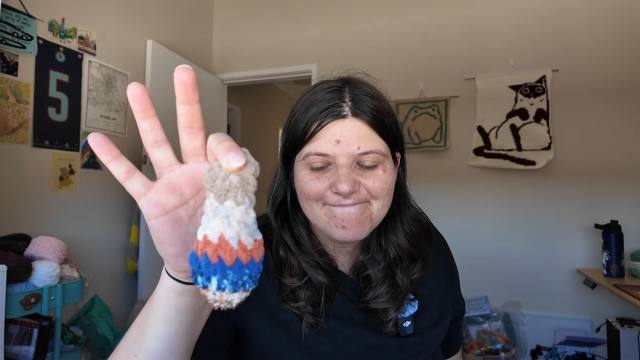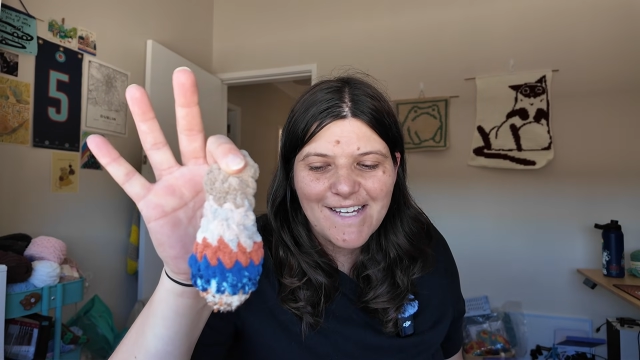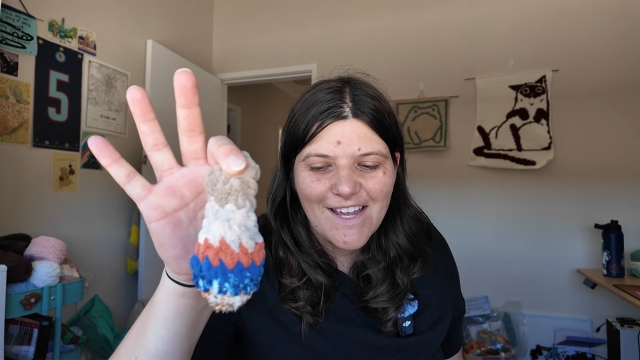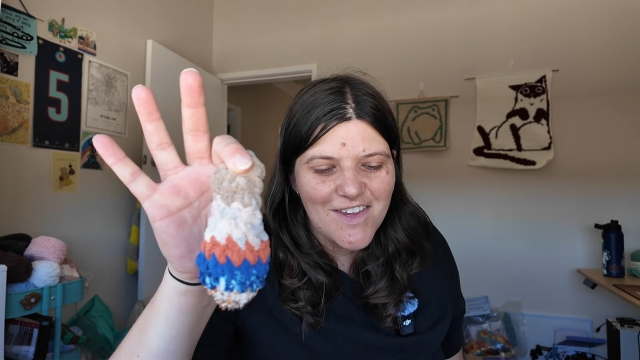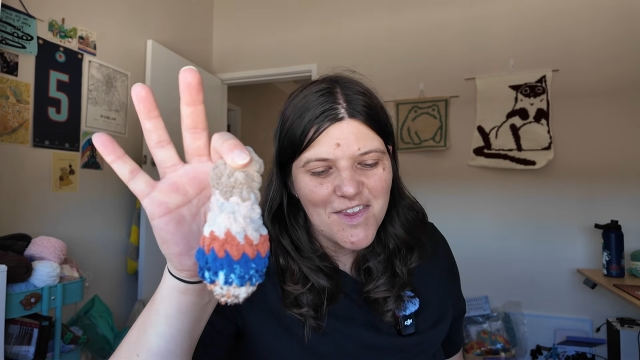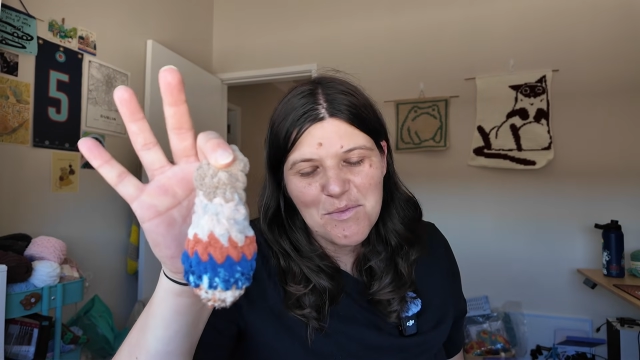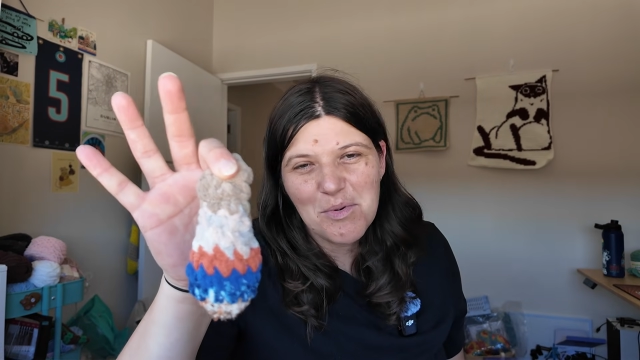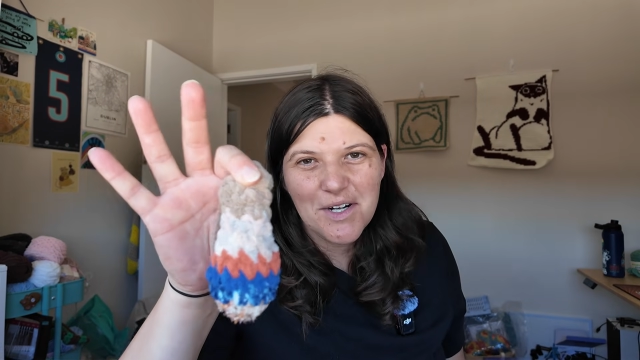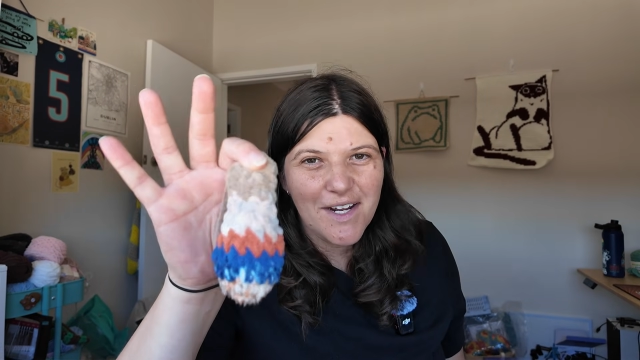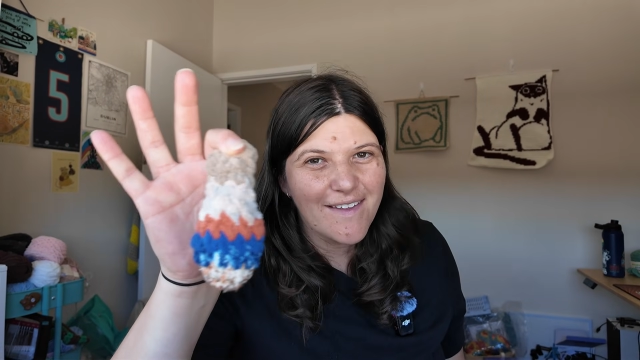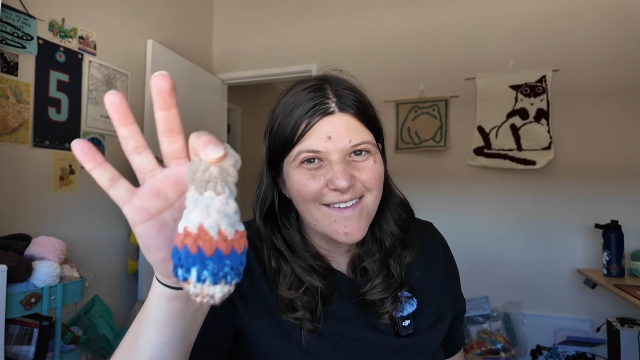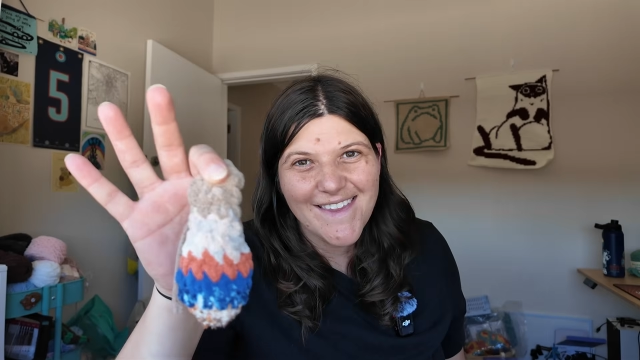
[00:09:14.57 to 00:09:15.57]
and then the
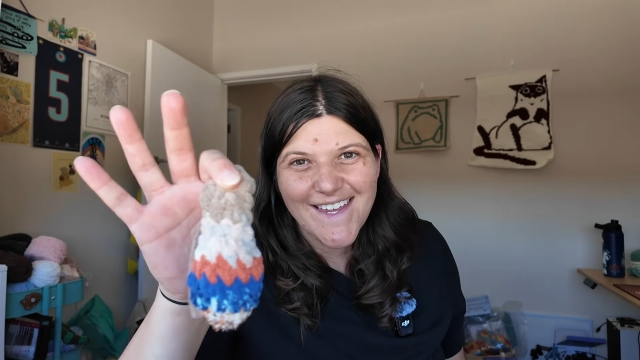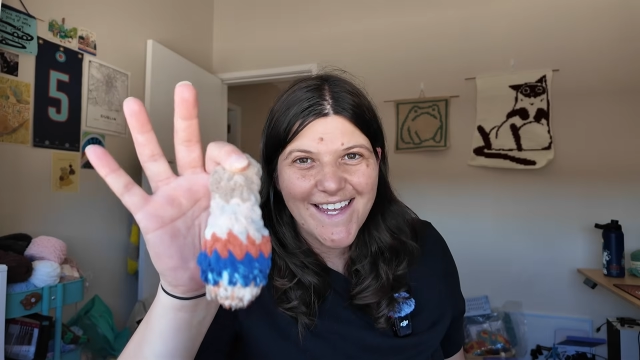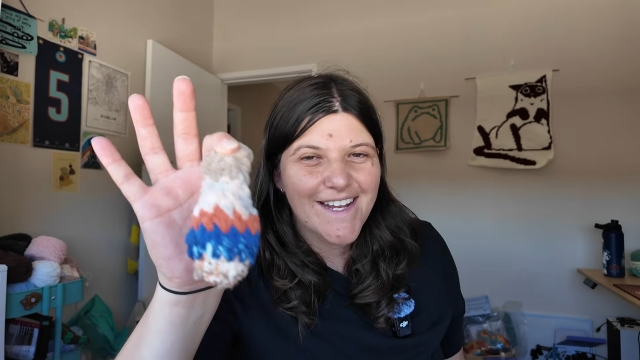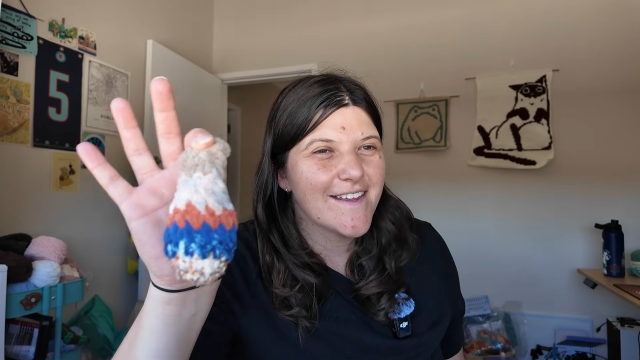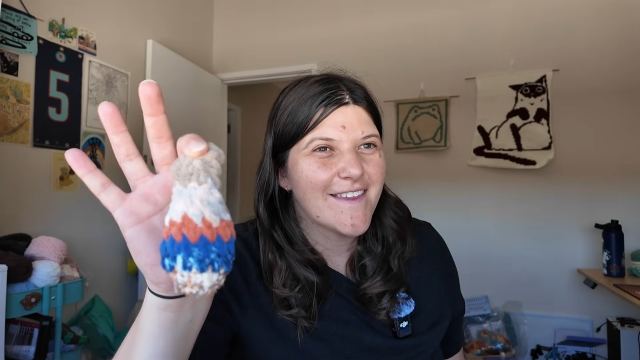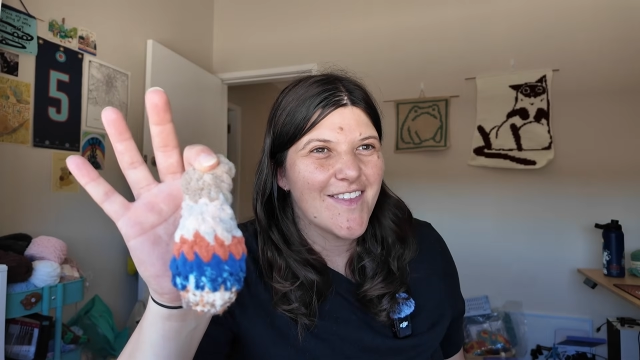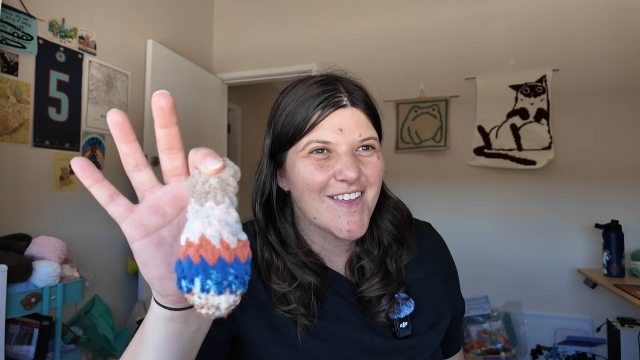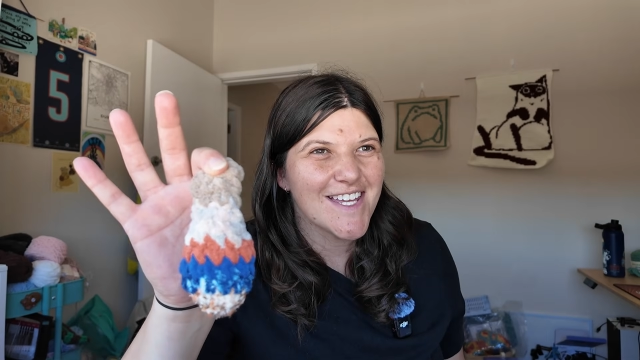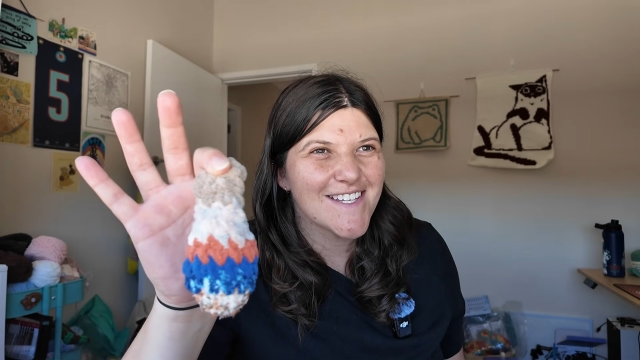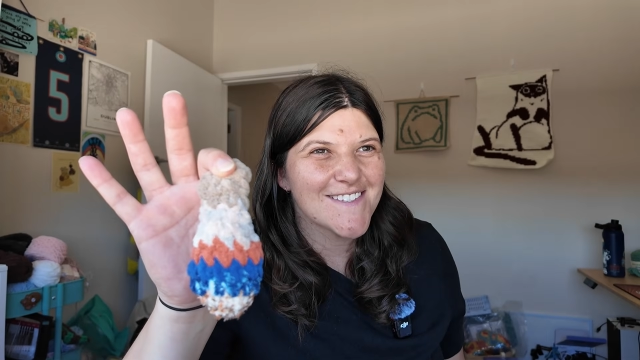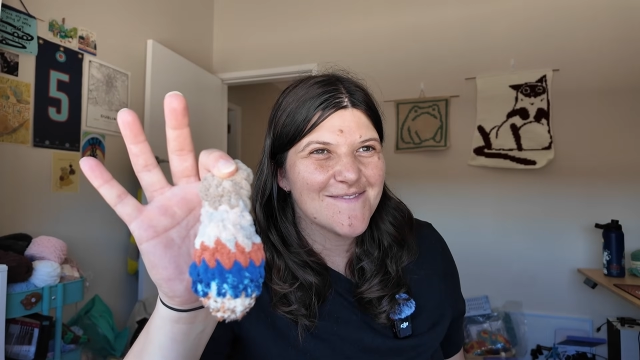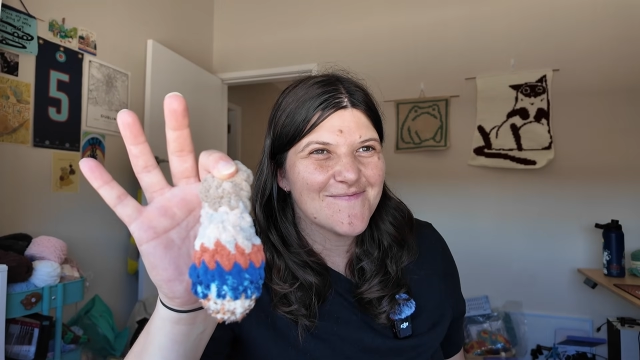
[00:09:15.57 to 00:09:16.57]
body, and then the head, and then the
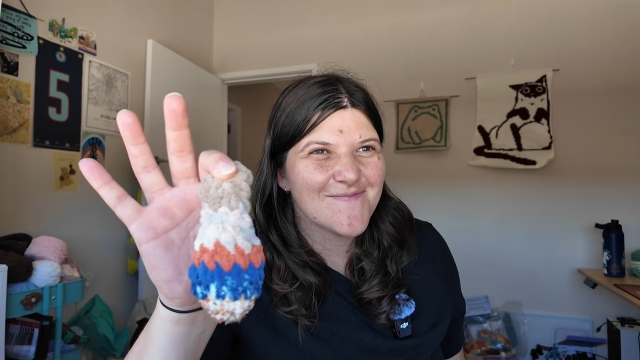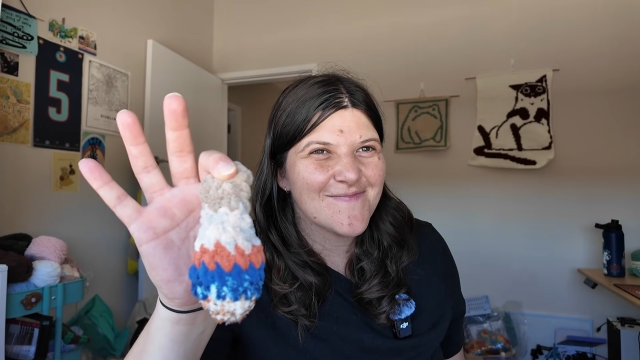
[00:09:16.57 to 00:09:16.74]
ears.